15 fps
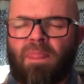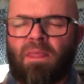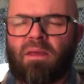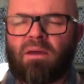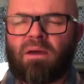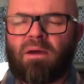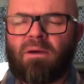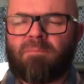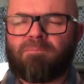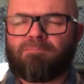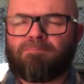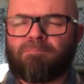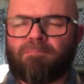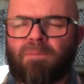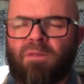um,
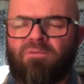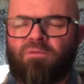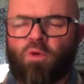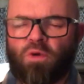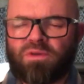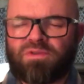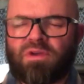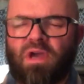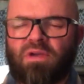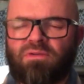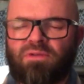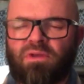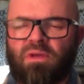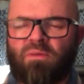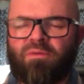foresight
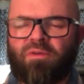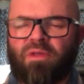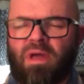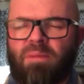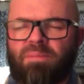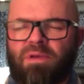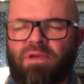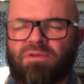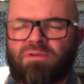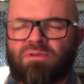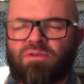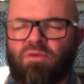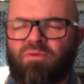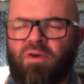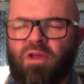for that piece. And
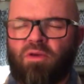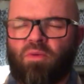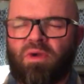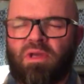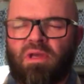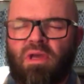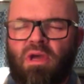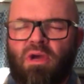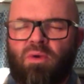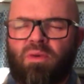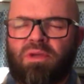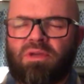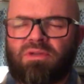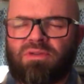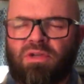so, Father, we,
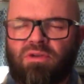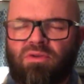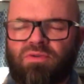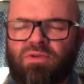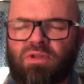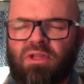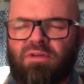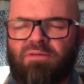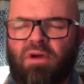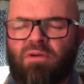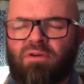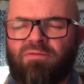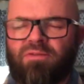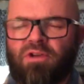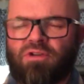we continue to live out
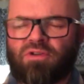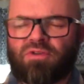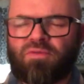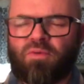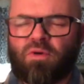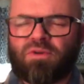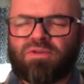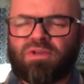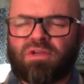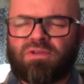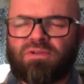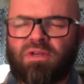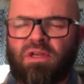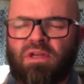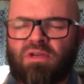Ephesians
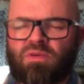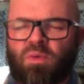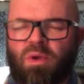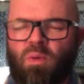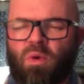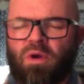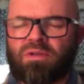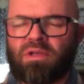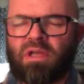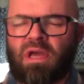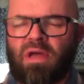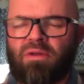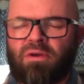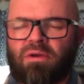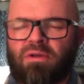4.16 as we work
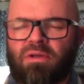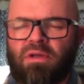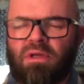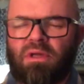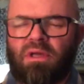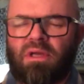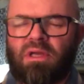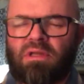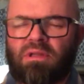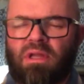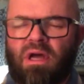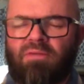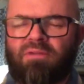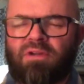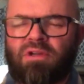together in
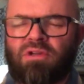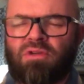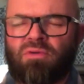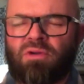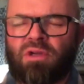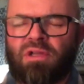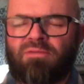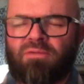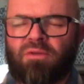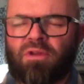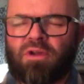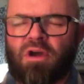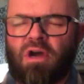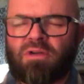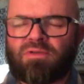love and in unity for the
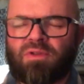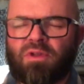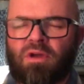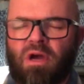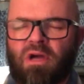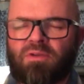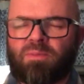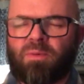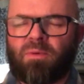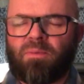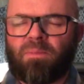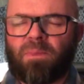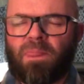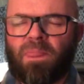cause of the gospel.